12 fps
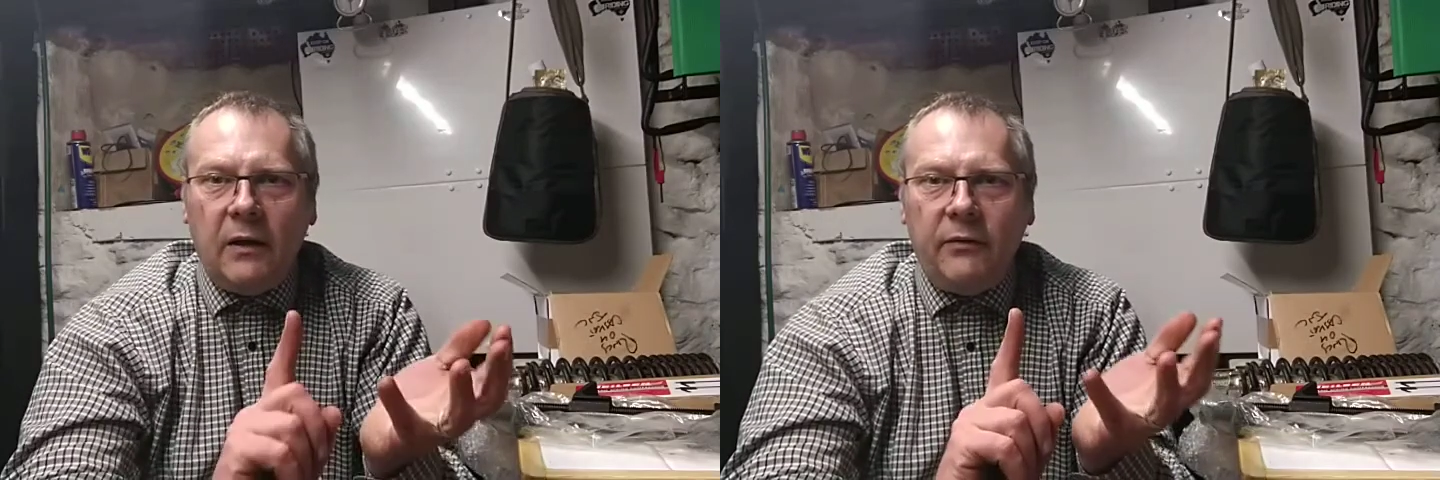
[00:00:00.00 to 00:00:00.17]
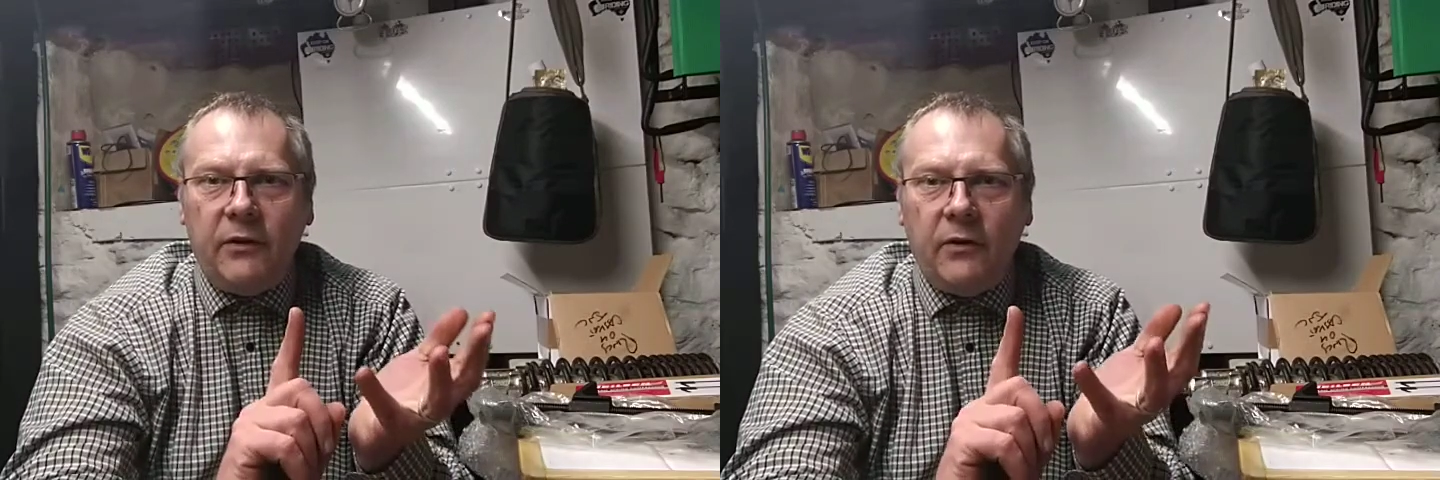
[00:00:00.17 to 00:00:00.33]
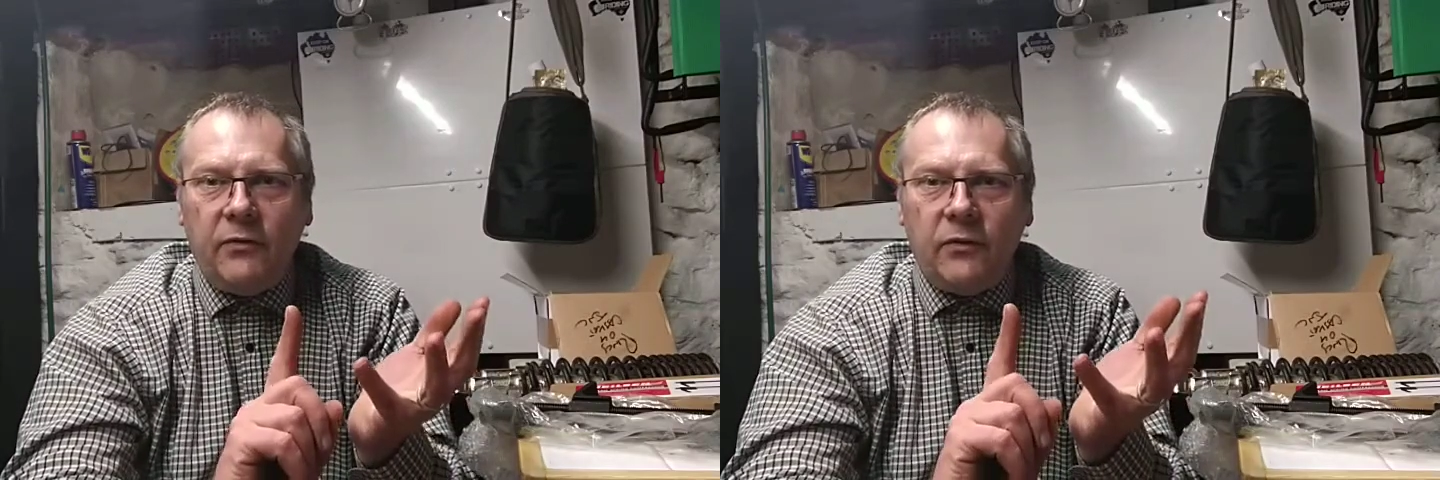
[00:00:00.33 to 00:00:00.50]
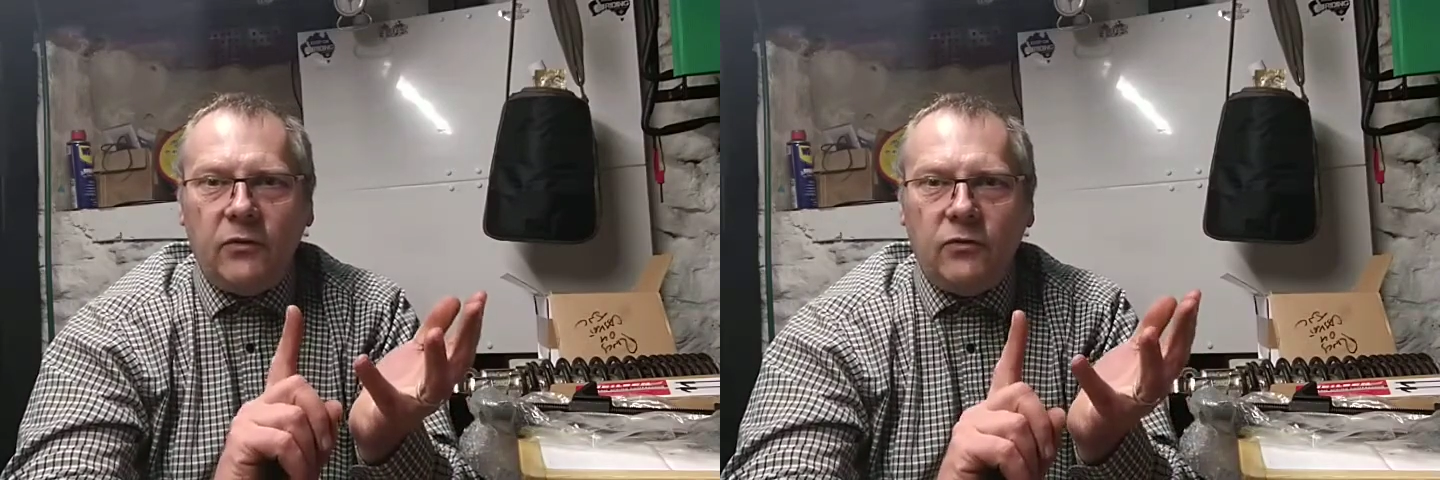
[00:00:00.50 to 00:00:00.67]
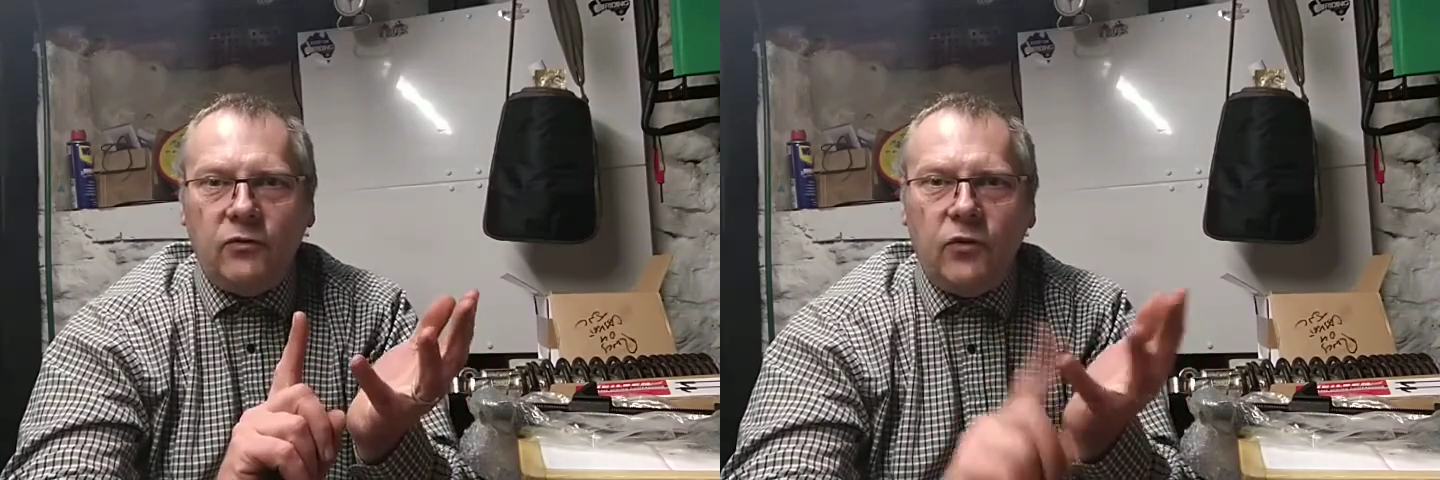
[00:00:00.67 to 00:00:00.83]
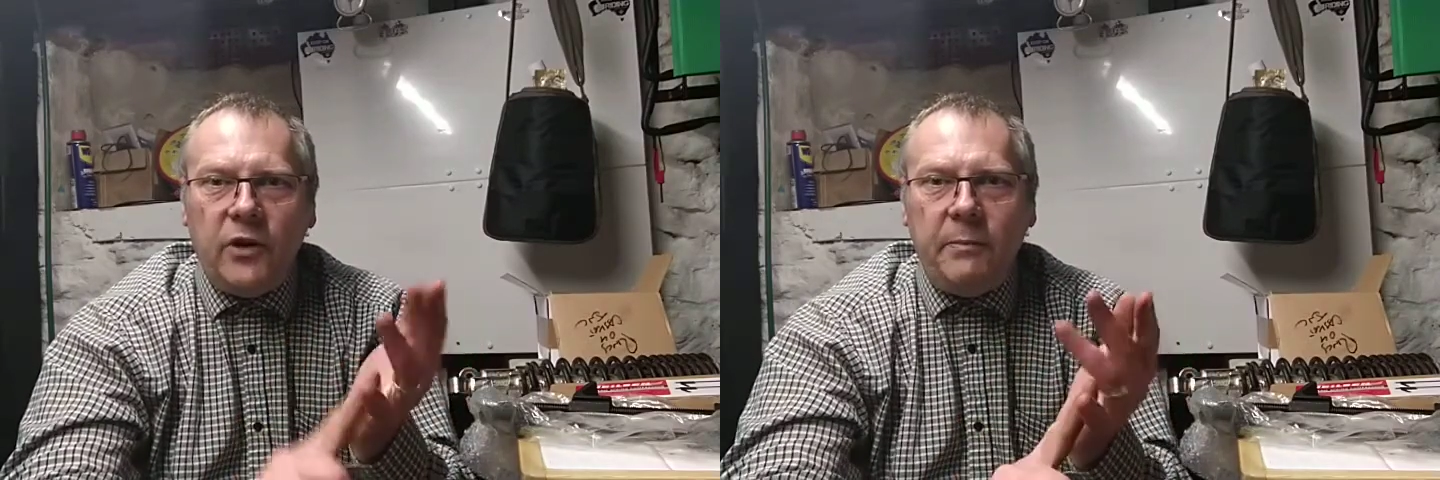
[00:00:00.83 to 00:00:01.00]
If you've
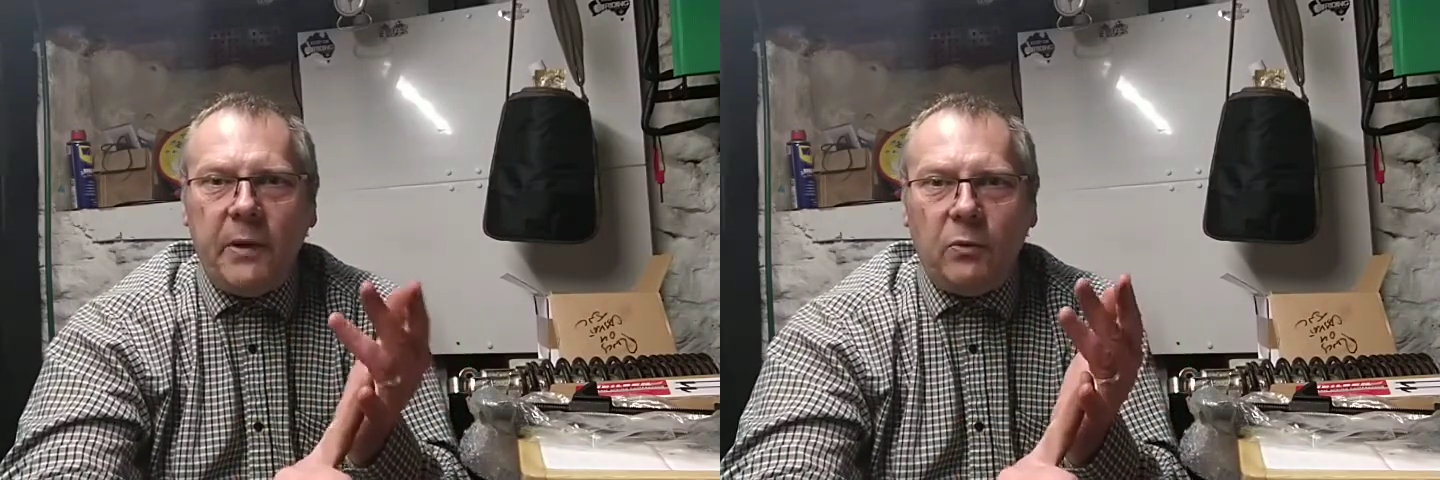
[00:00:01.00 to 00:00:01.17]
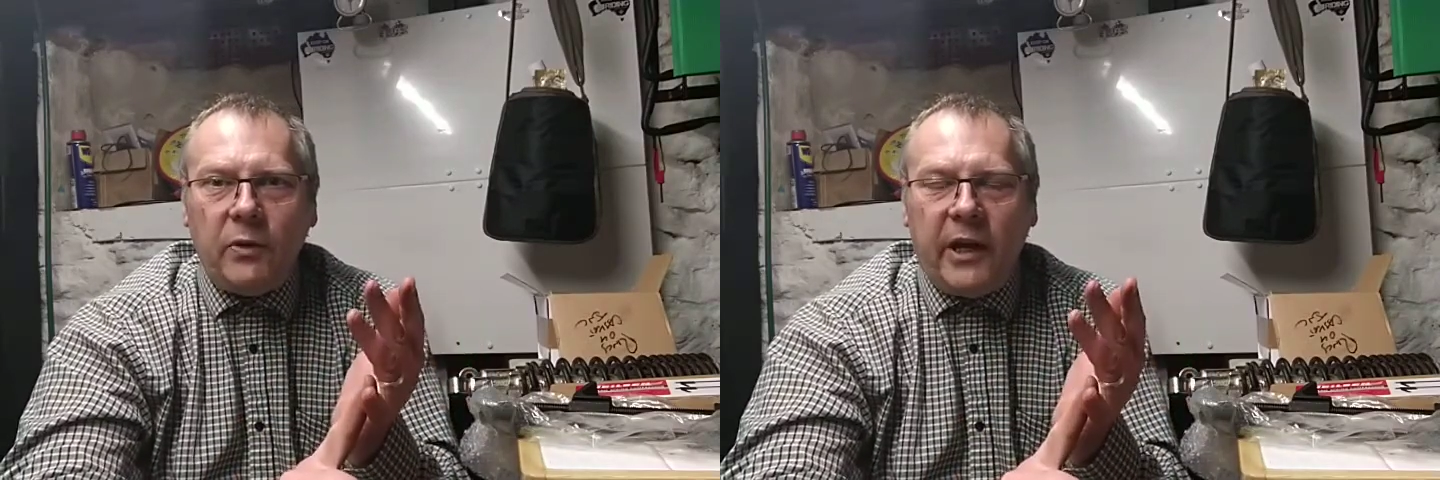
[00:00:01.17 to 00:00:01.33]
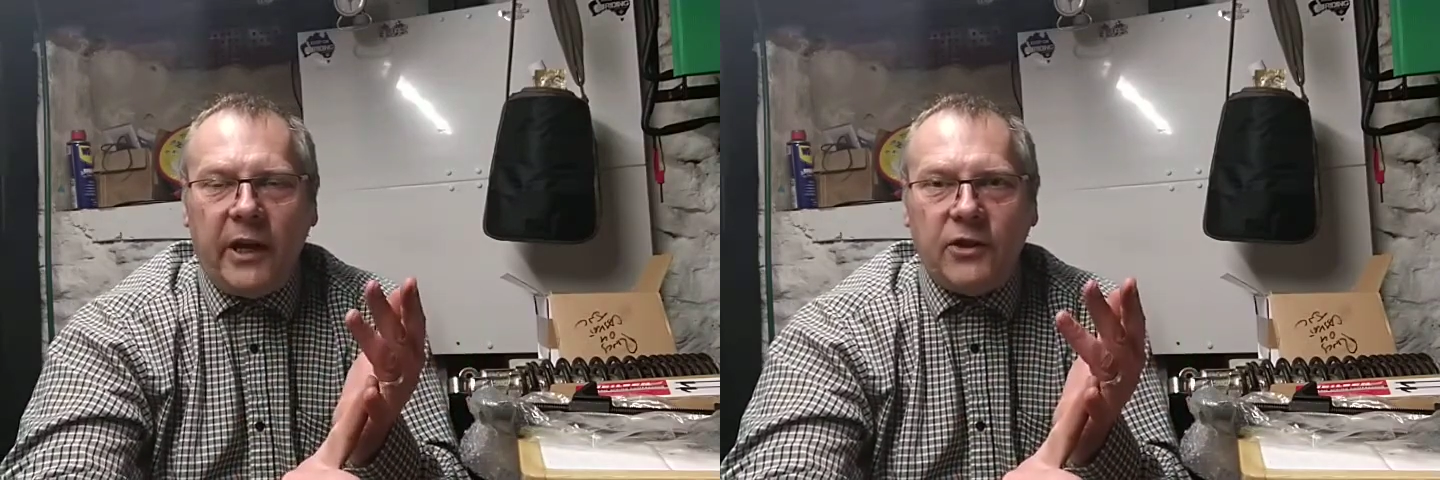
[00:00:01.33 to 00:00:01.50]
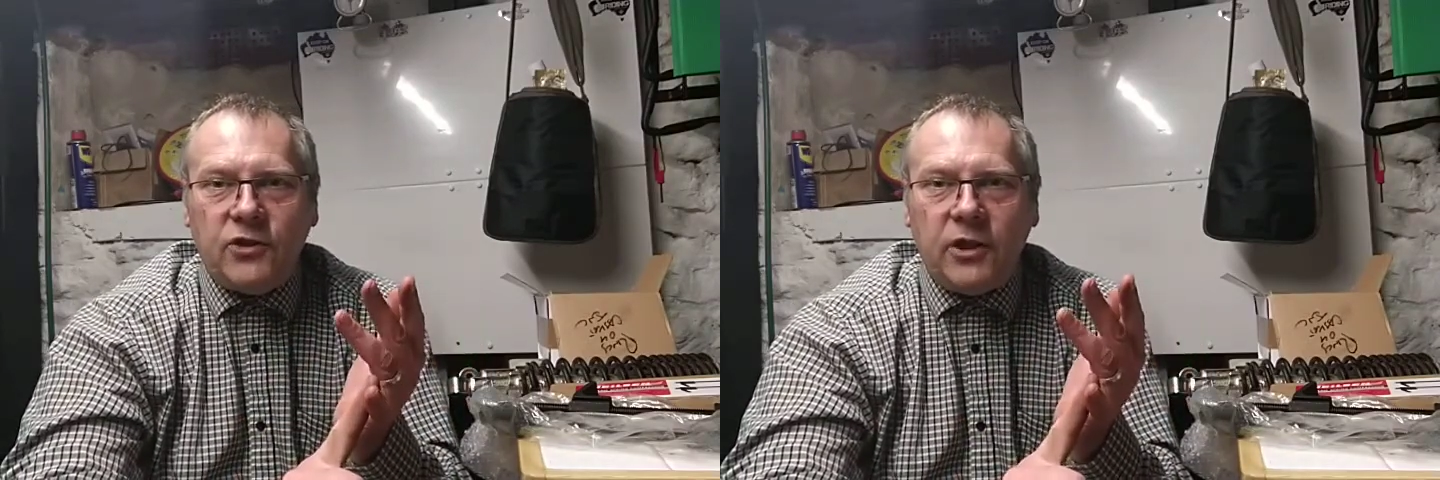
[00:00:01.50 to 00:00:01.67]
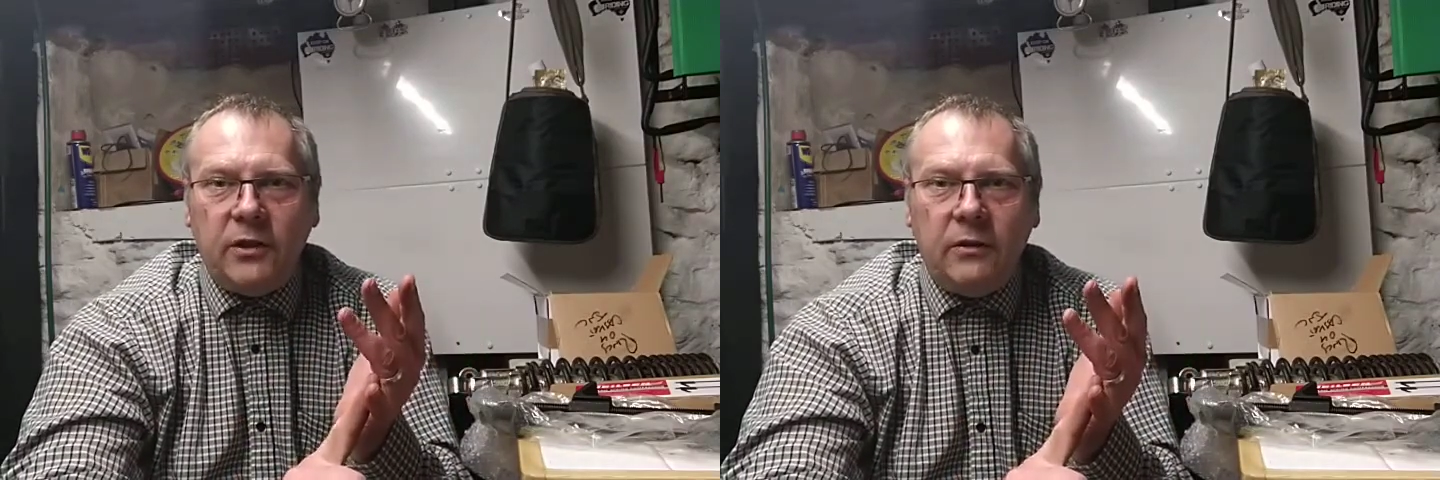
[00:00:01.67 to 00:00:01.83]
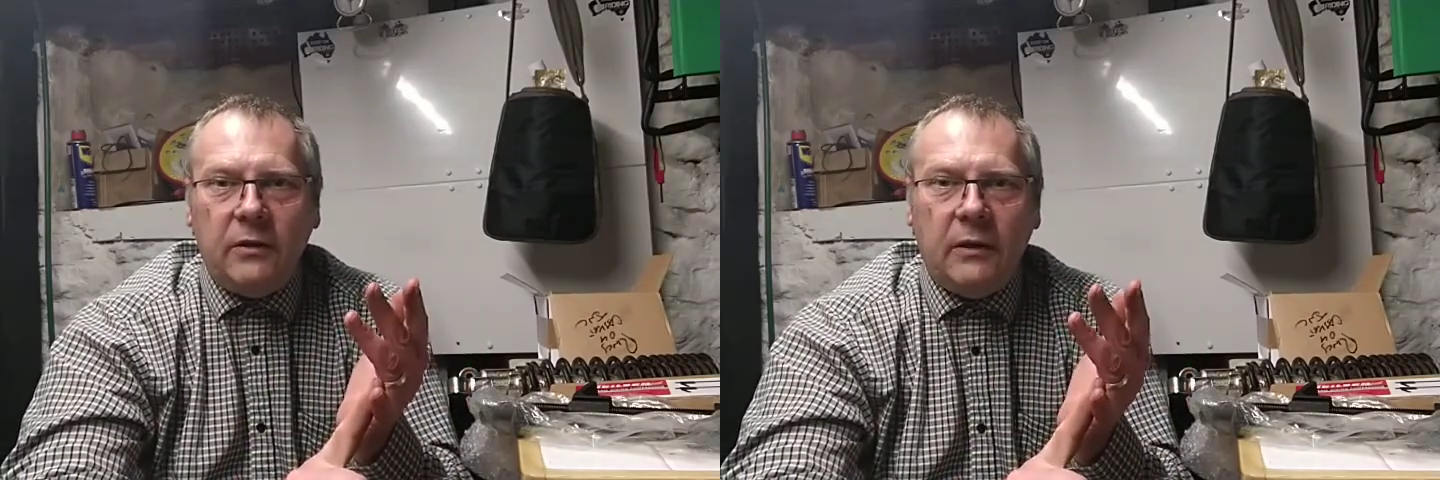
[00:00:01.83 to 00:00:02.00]
rebuilt the
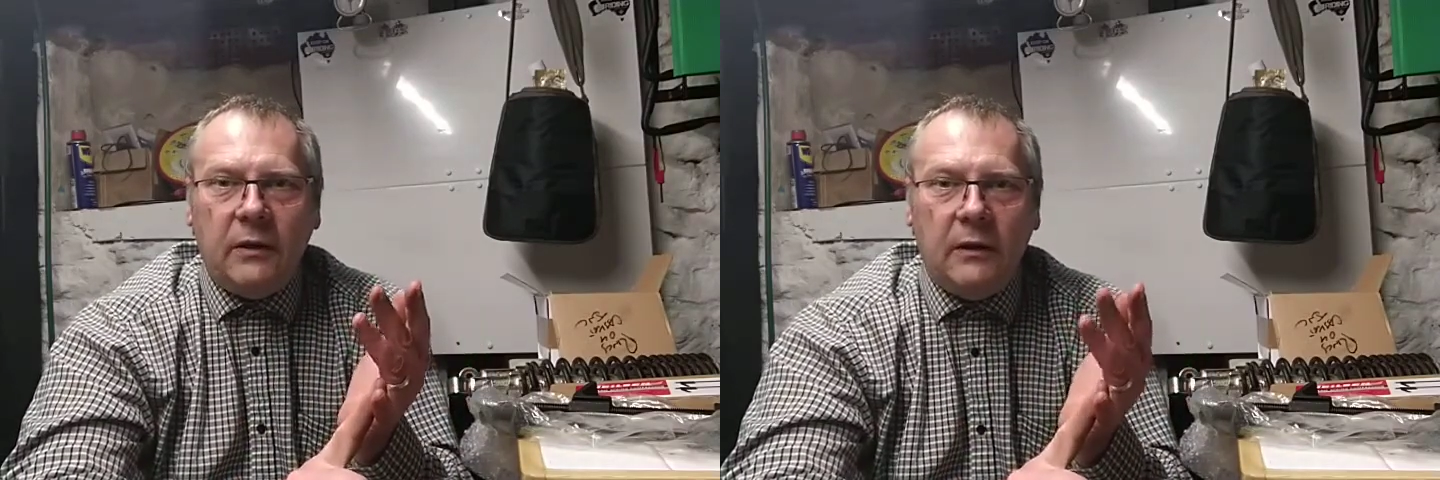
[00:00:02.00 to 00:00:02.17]
engine,